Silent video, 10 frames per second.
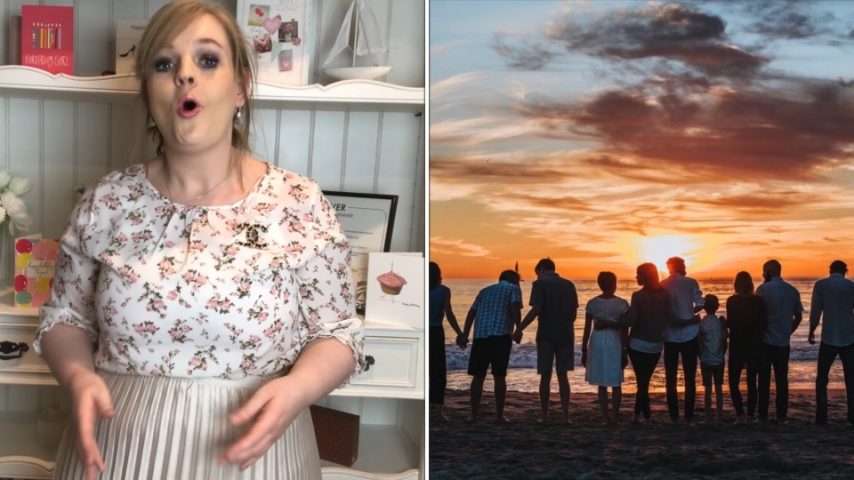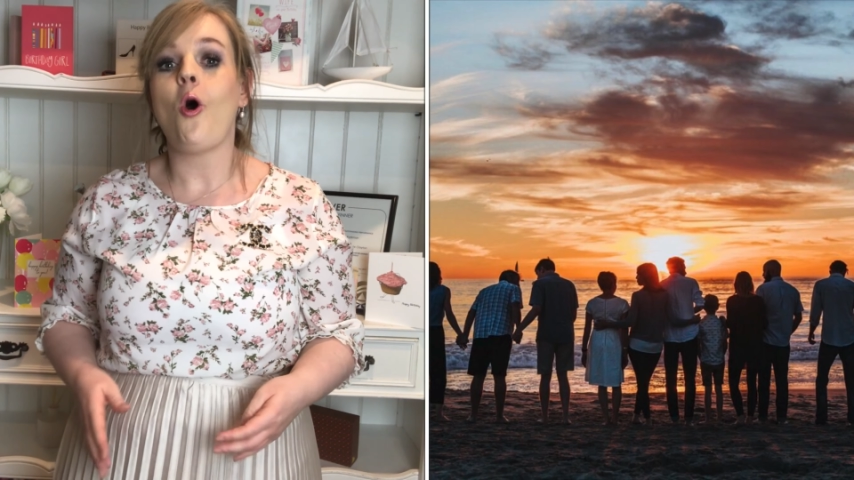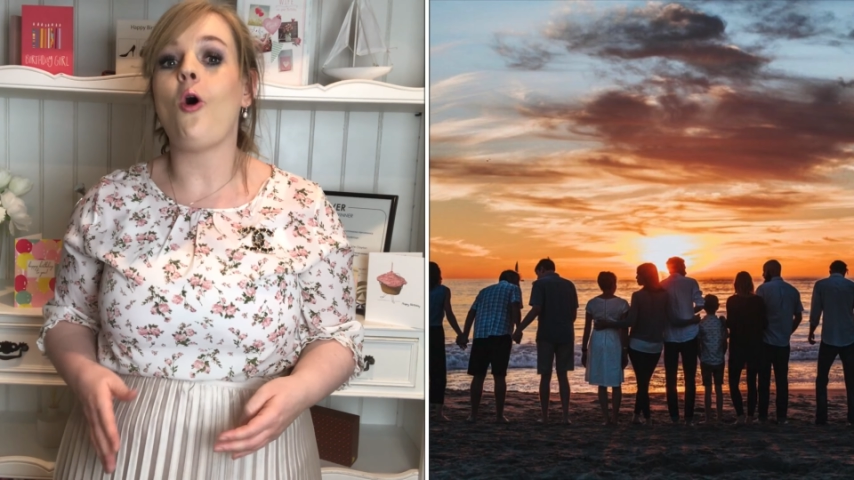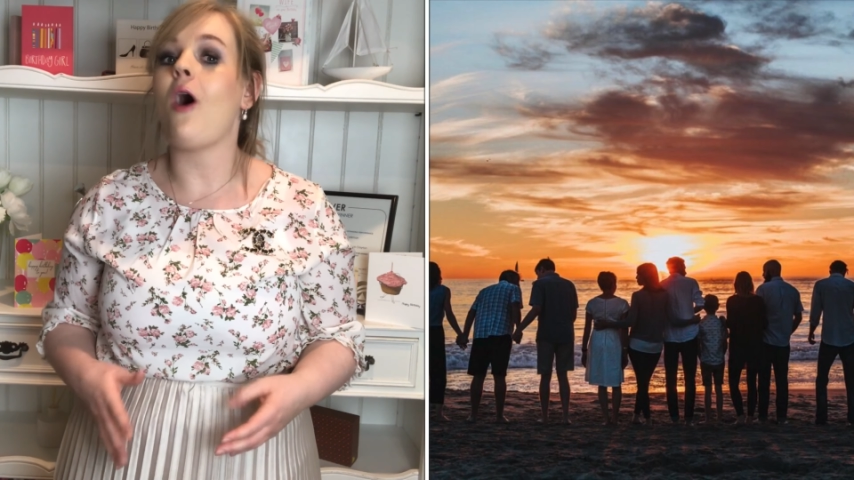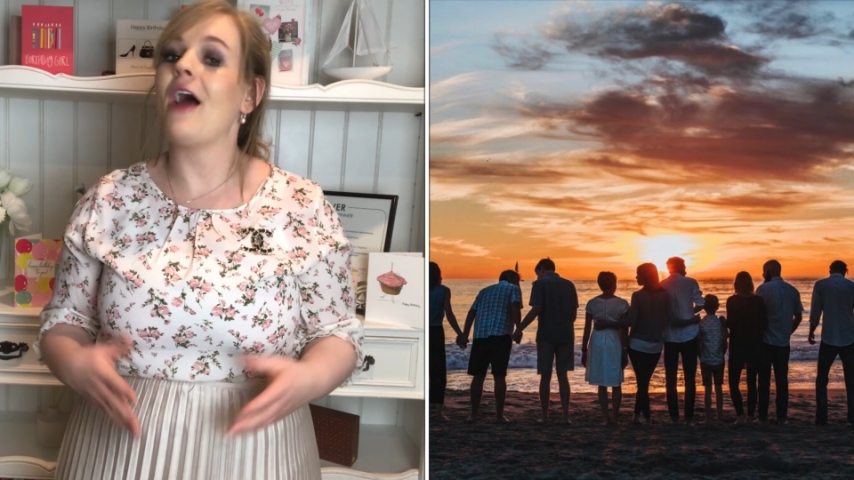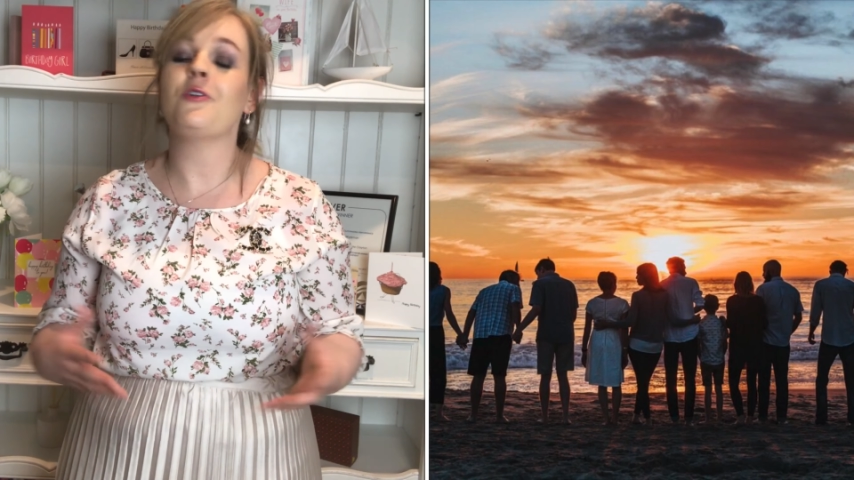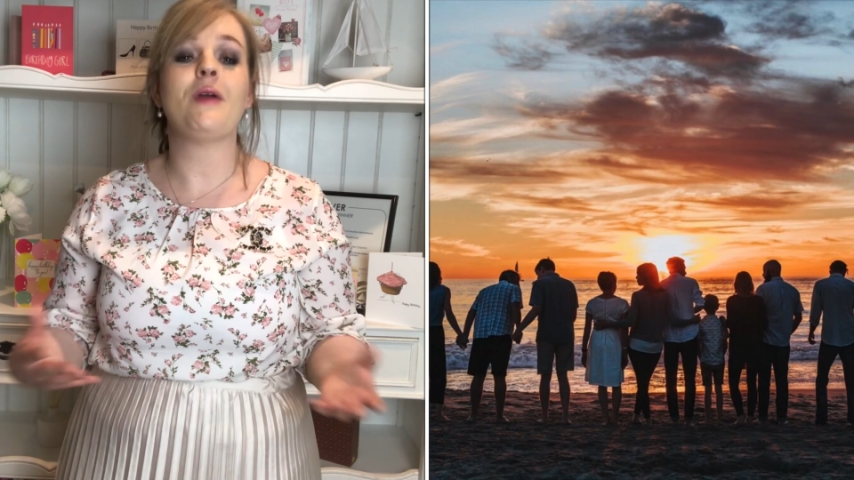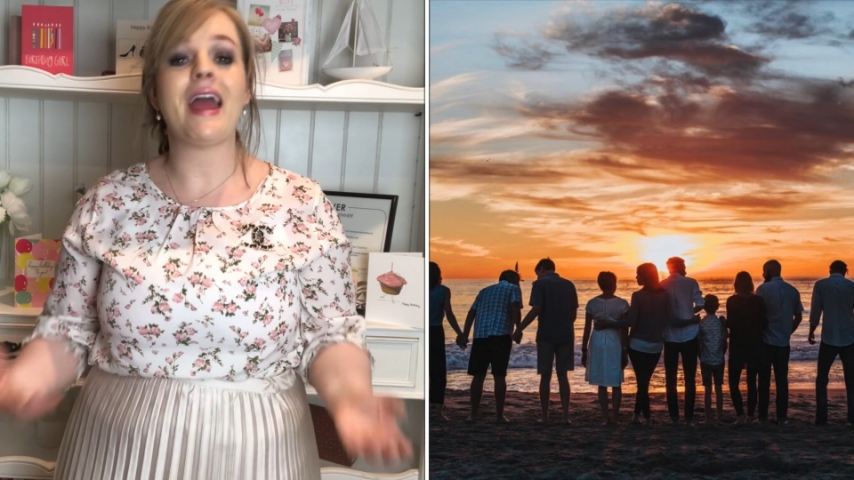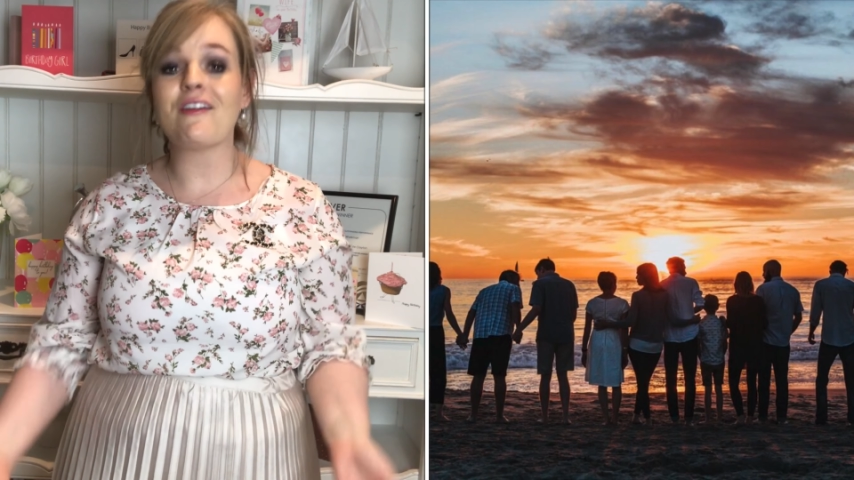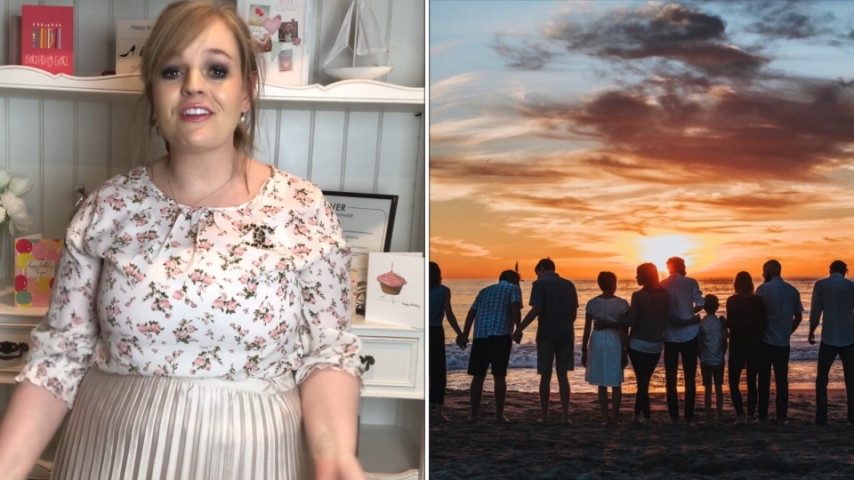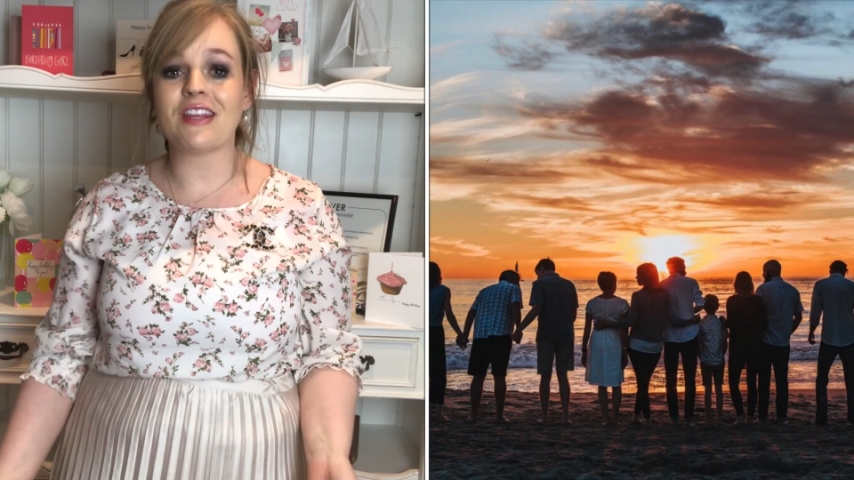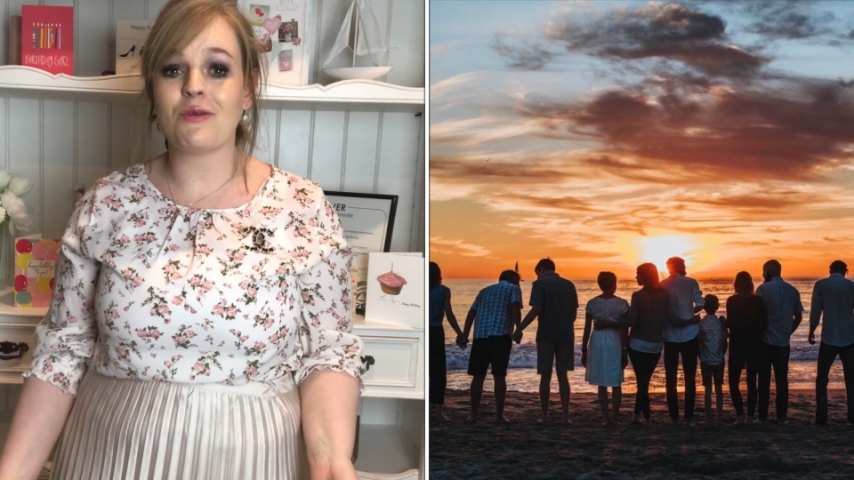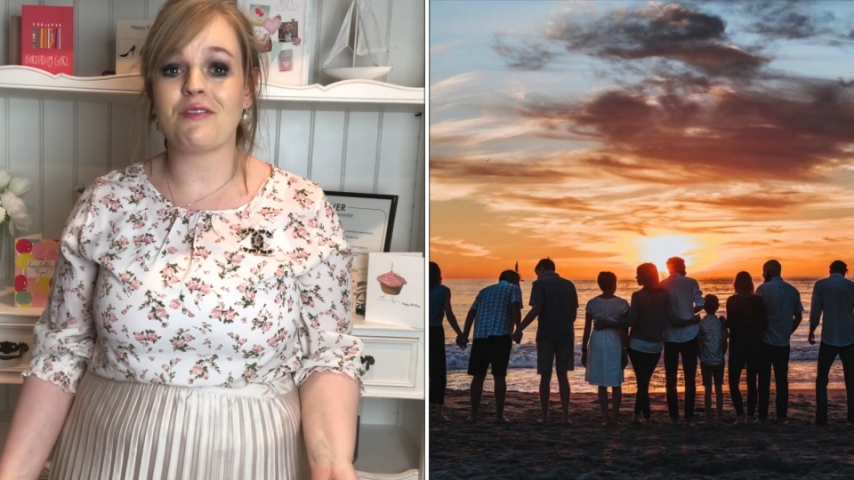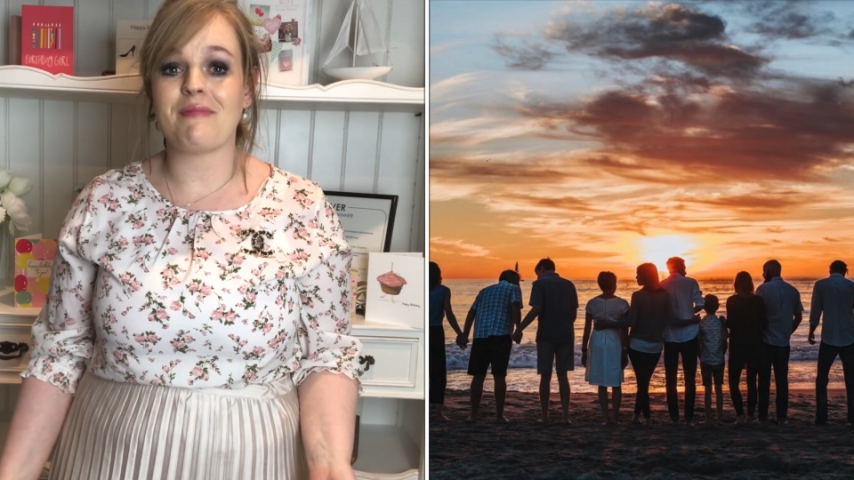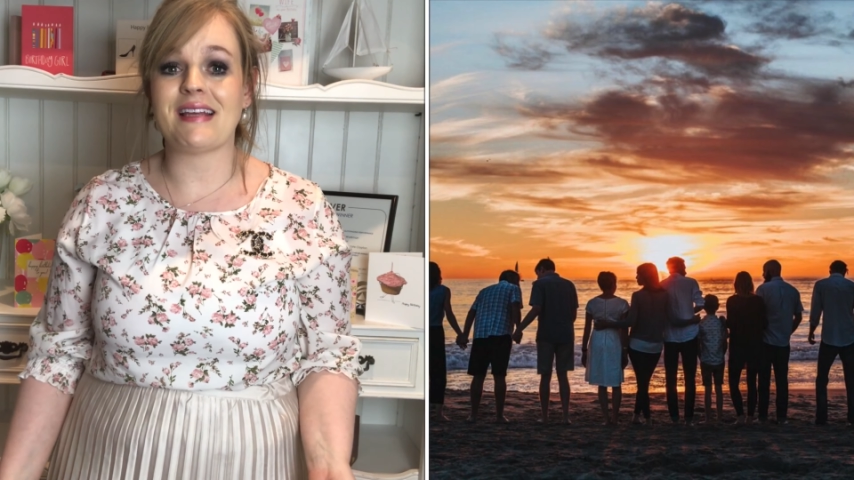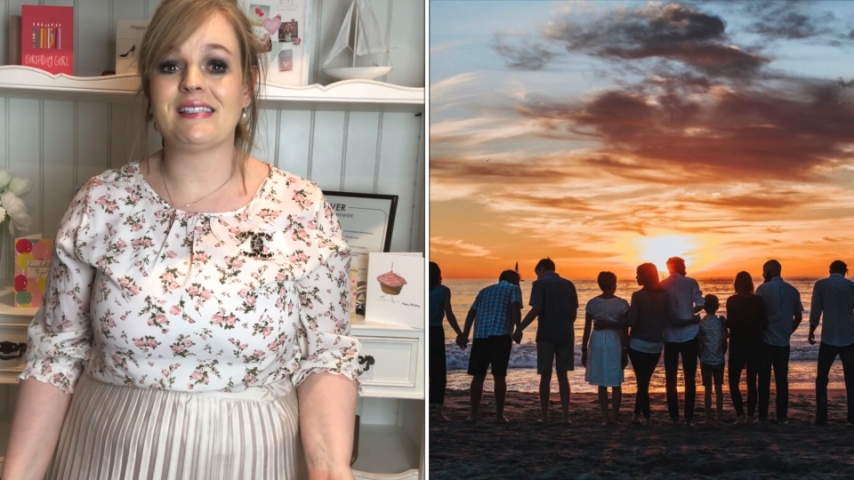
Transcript: or I do everything with my